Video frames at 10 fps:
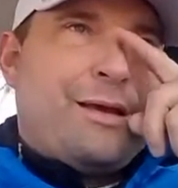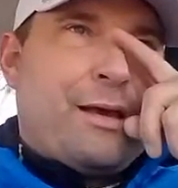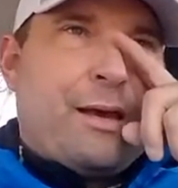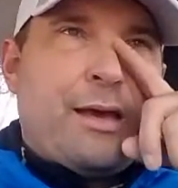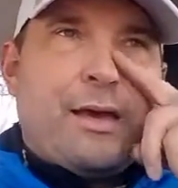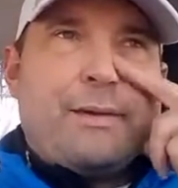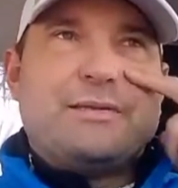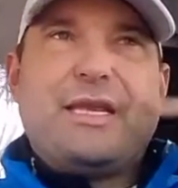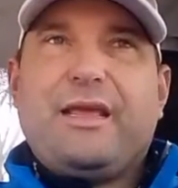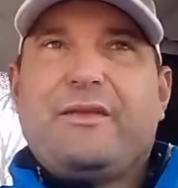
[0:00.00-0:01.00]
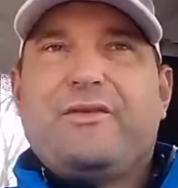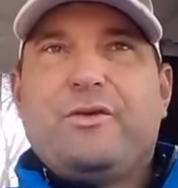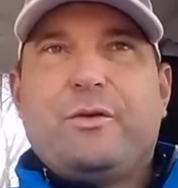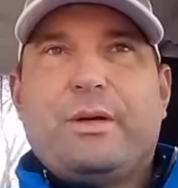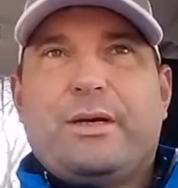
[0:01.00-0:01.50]
I was sitting
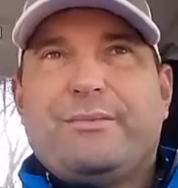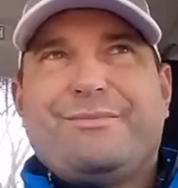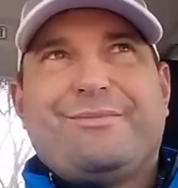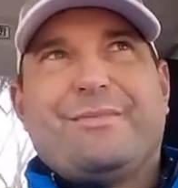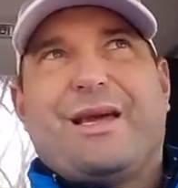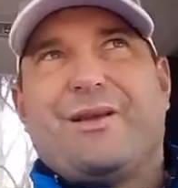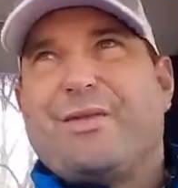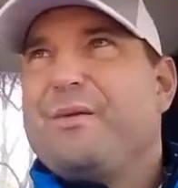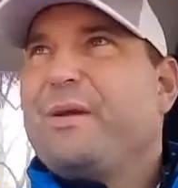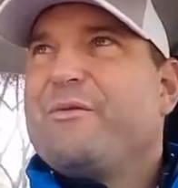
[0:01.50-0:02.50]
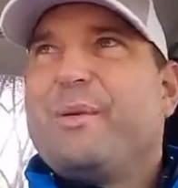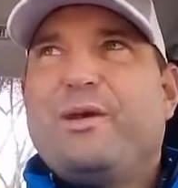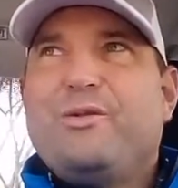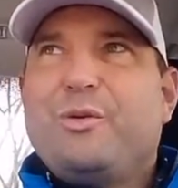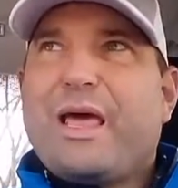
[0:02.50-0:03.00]
into I don't know, I think we have
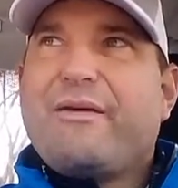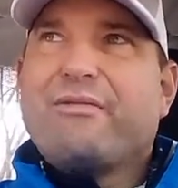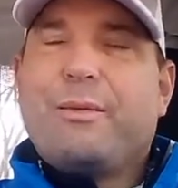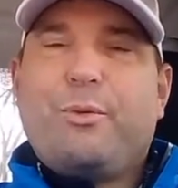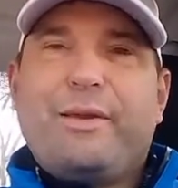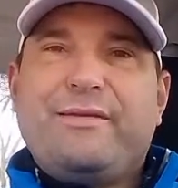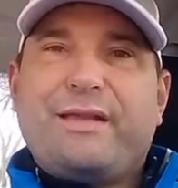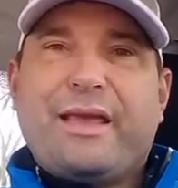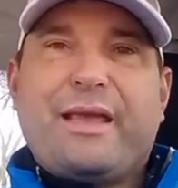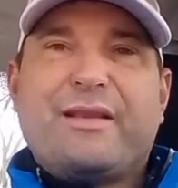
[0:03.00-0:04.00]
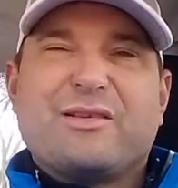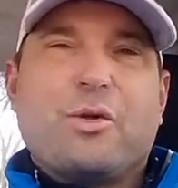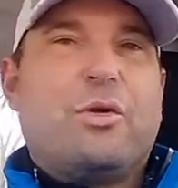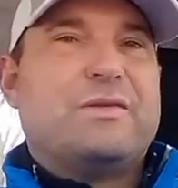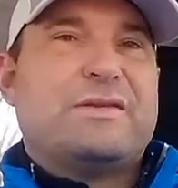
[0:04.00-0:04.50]
about a 2.5 club wind today, and it's
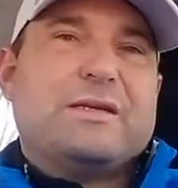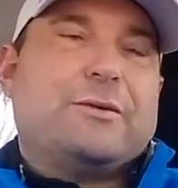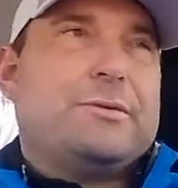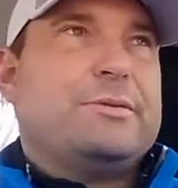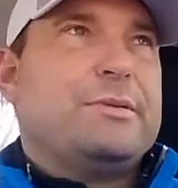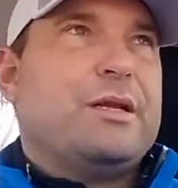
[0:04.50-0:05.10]
cold, so